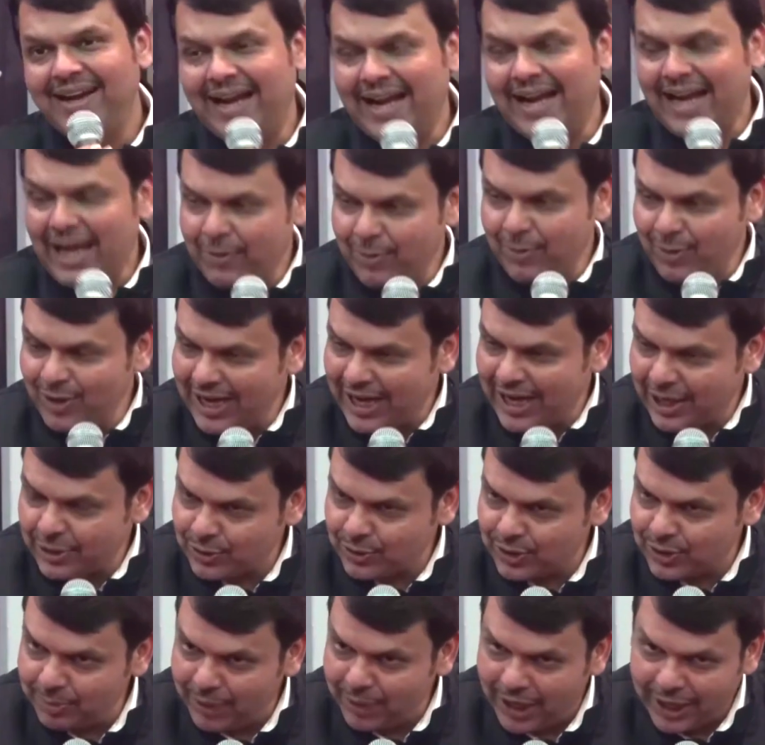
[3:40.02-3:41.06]
And I would like
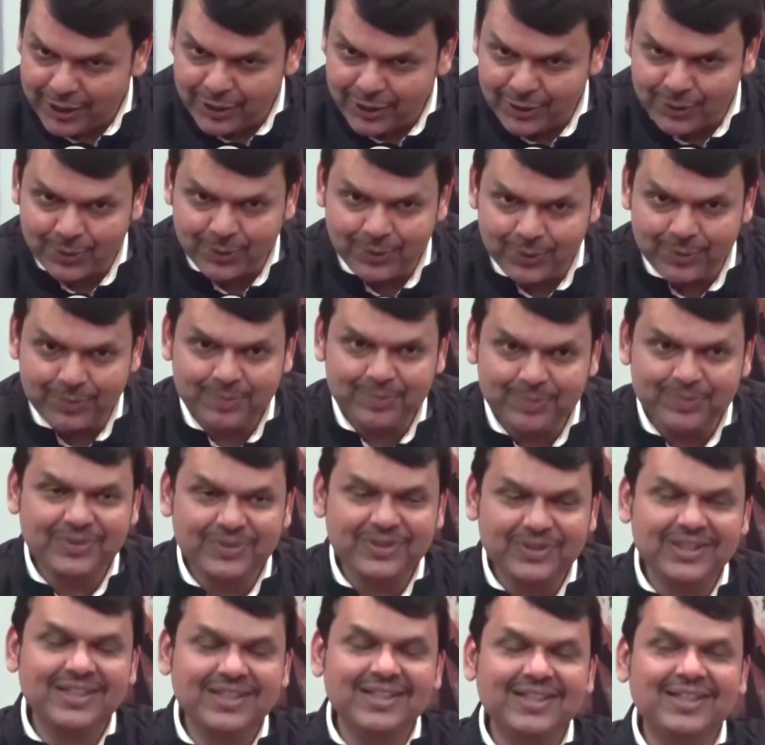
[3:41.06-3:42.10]
to remind you,
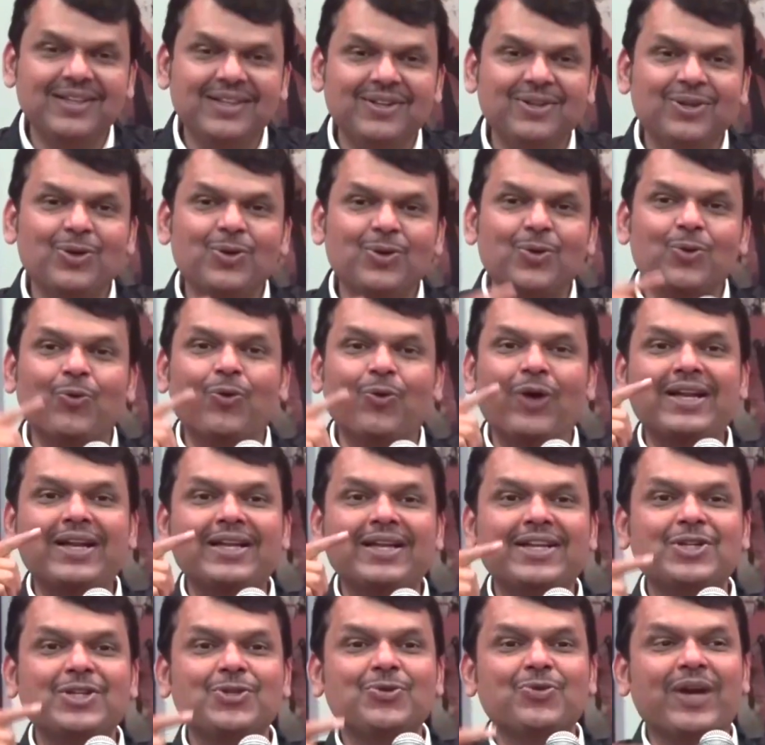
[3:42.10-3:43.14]

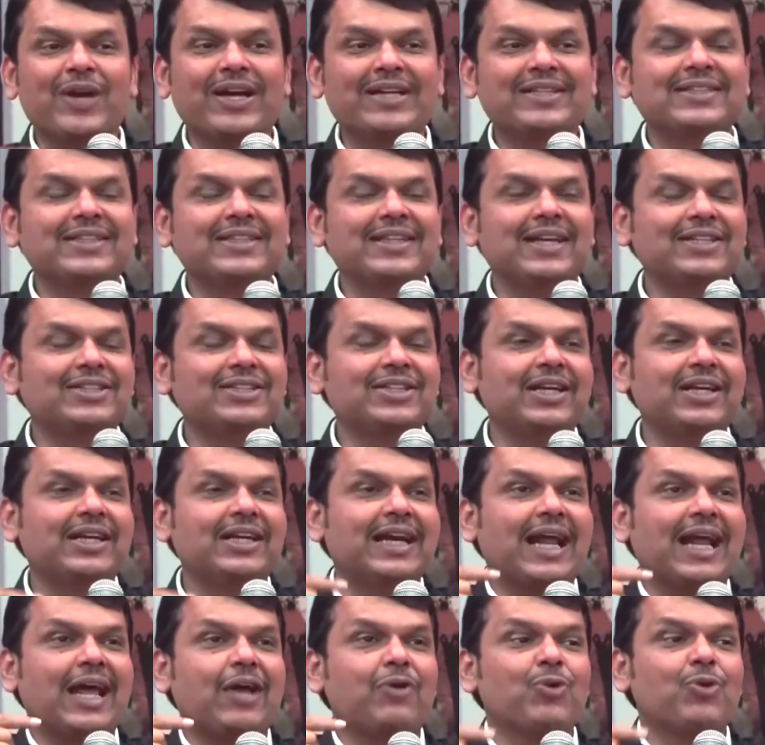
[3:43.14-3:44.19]
when this
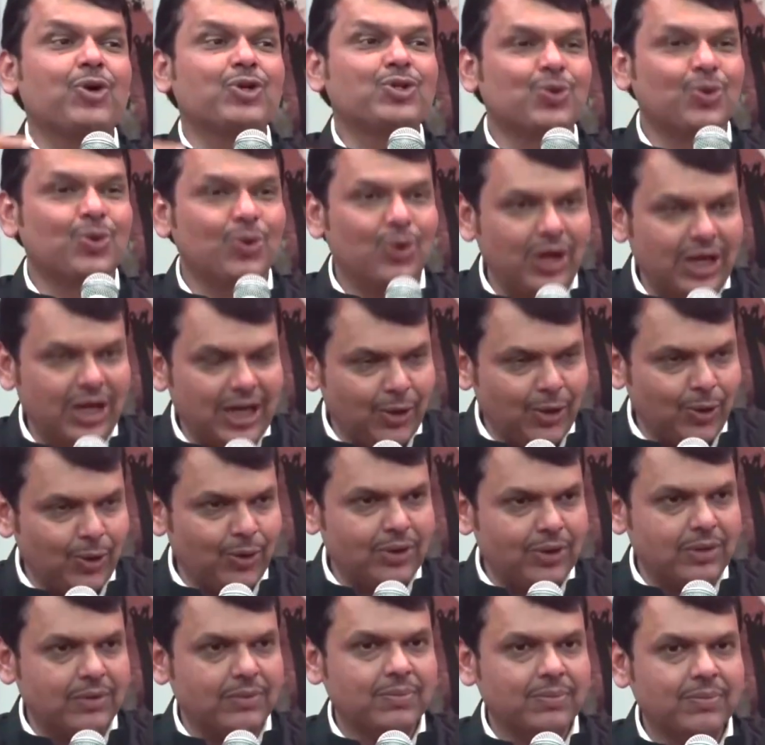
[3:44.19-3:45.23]
vaccination drive was rolled
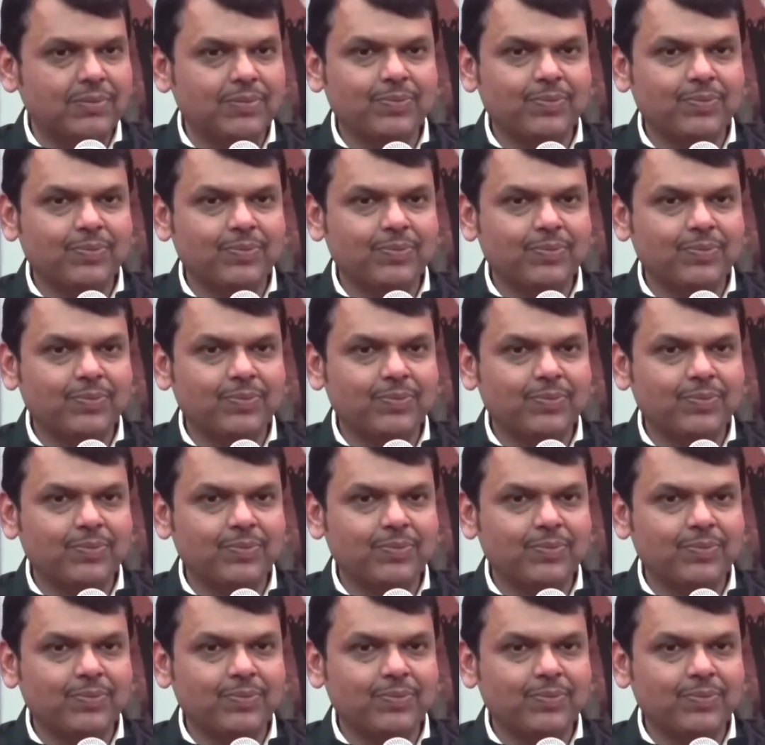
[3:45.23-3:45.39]
out,